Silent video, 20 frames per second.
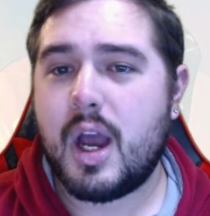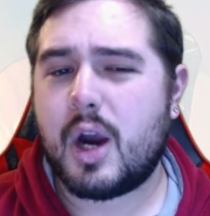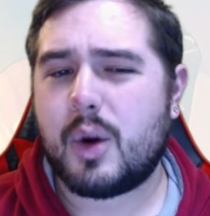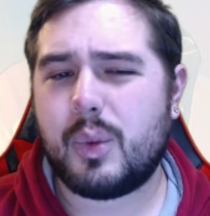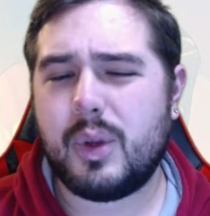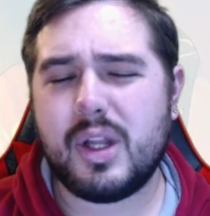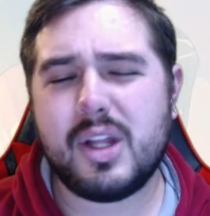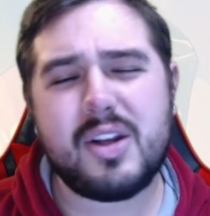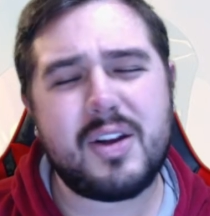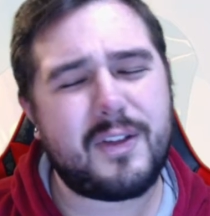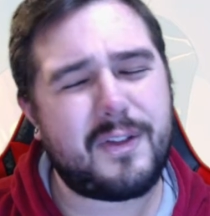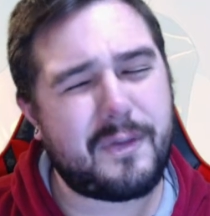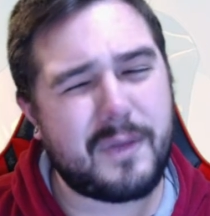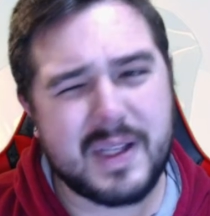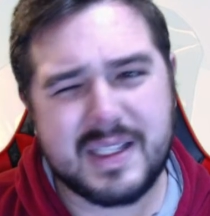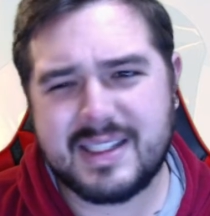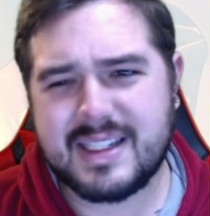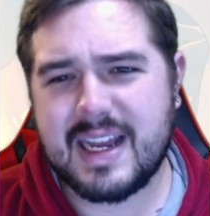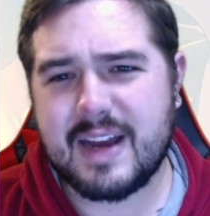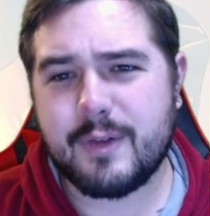a really good
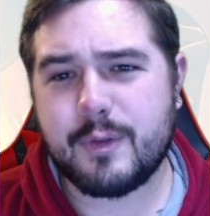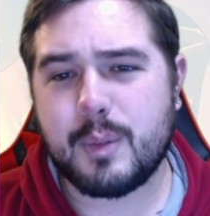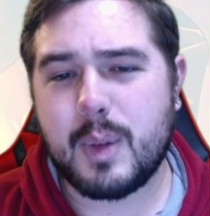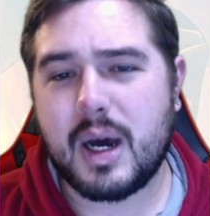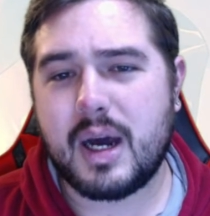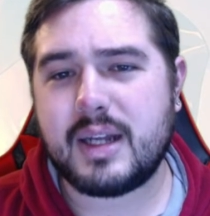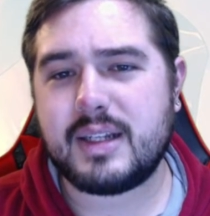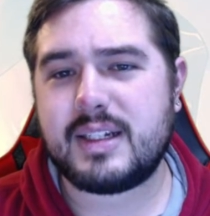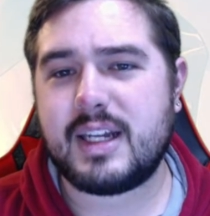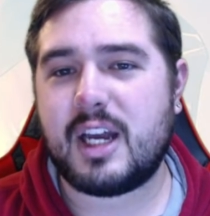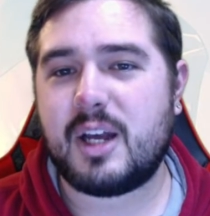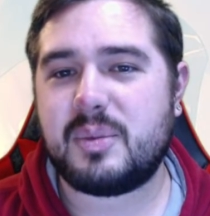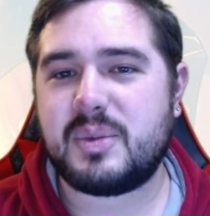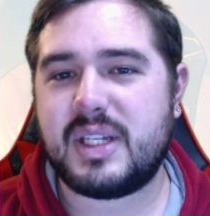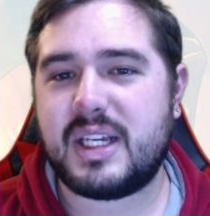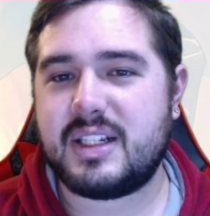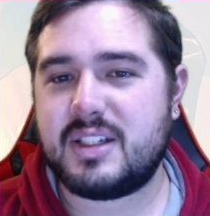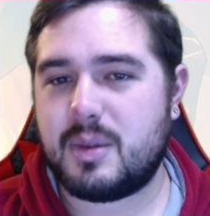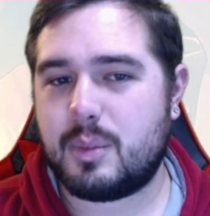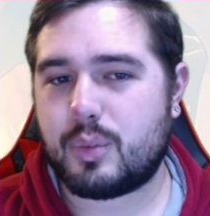Fizz-Def Mon to help
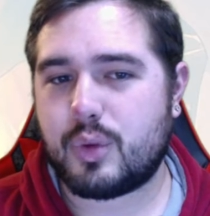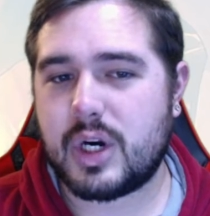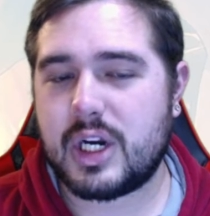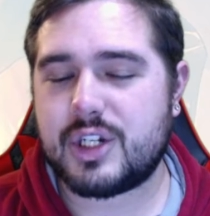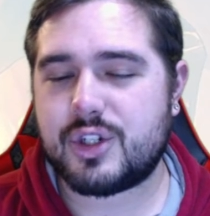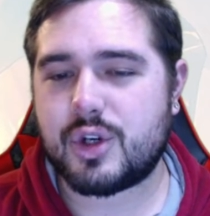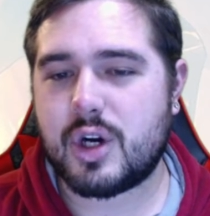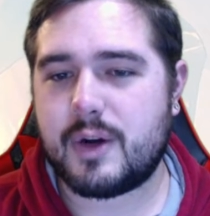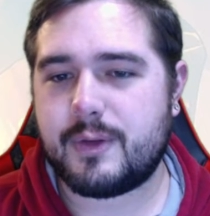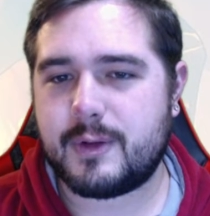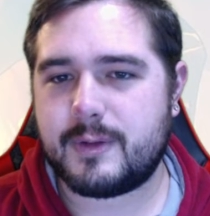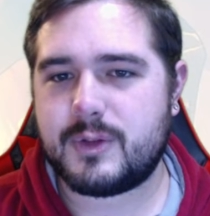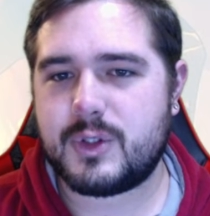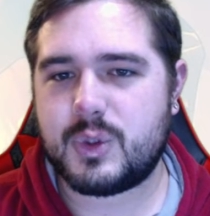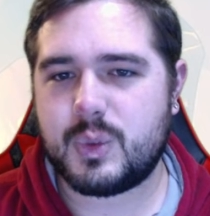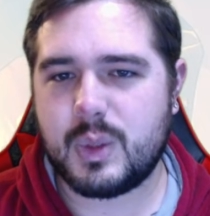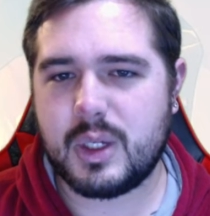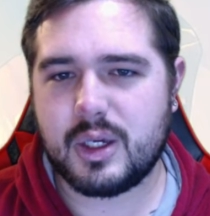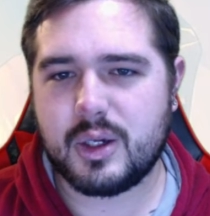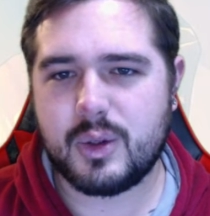take some pressure off of
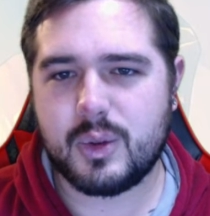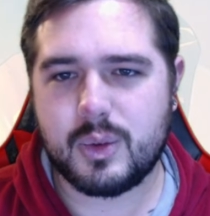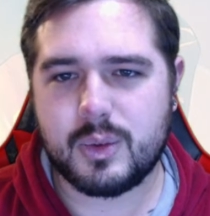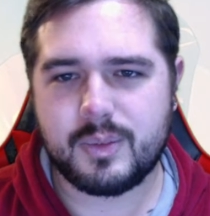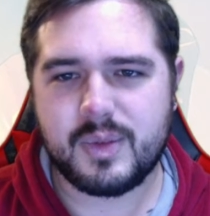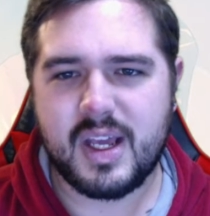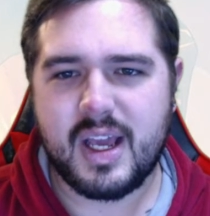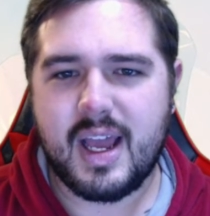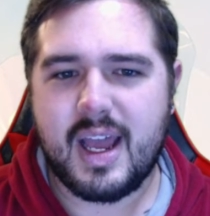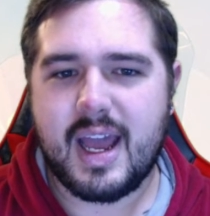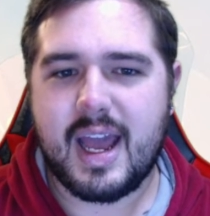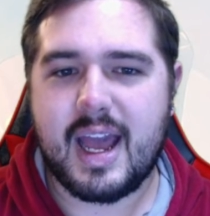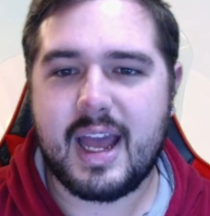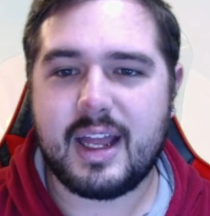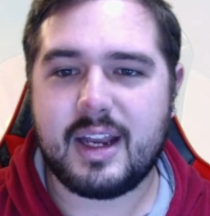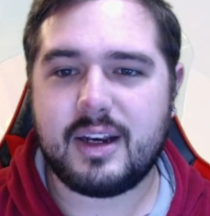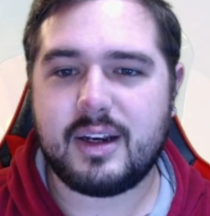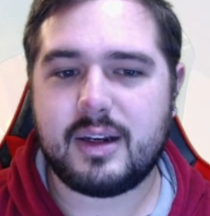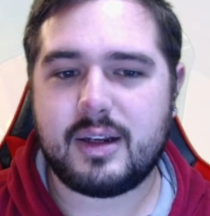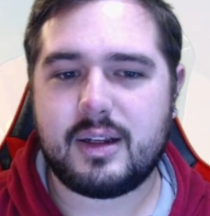Suicune,
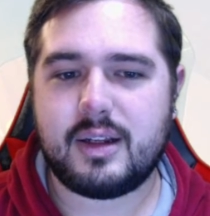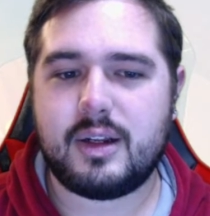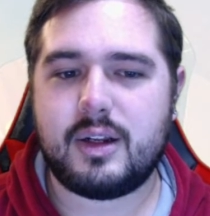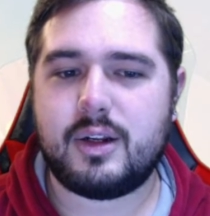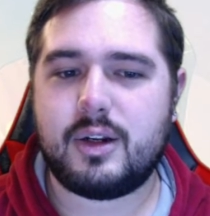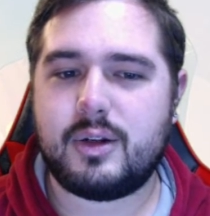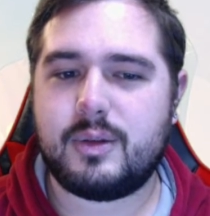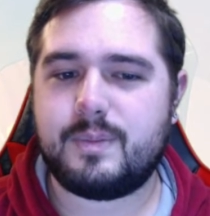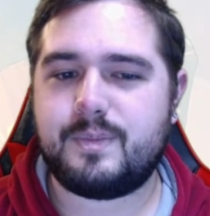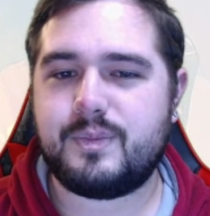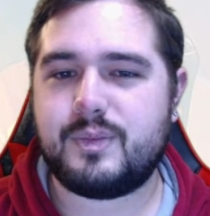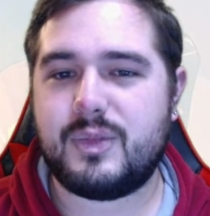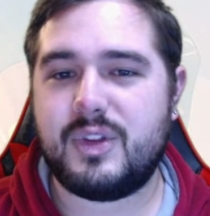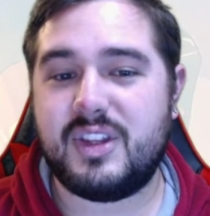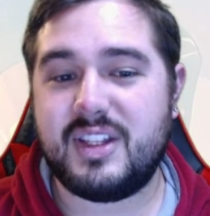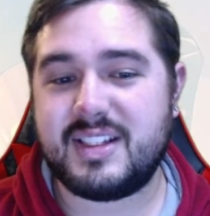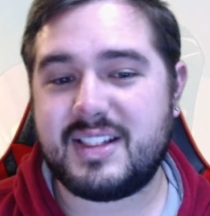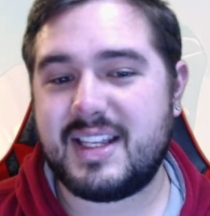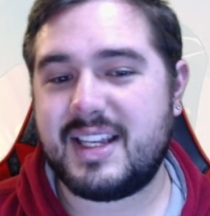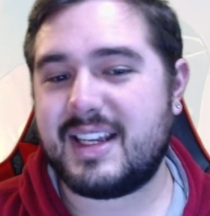and
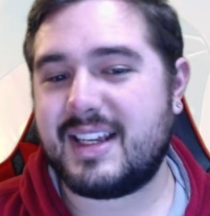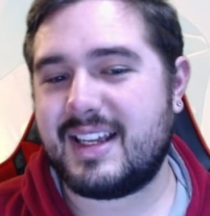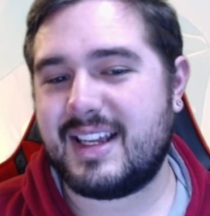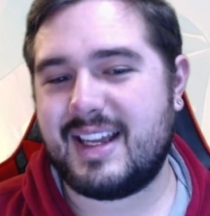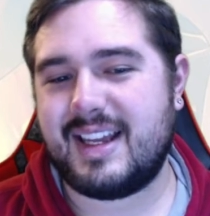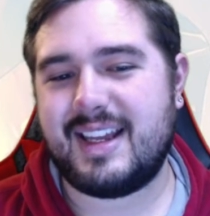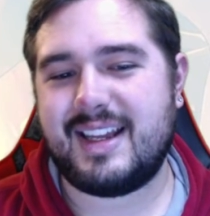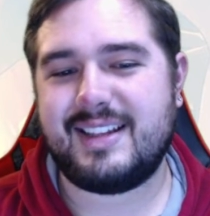this thing,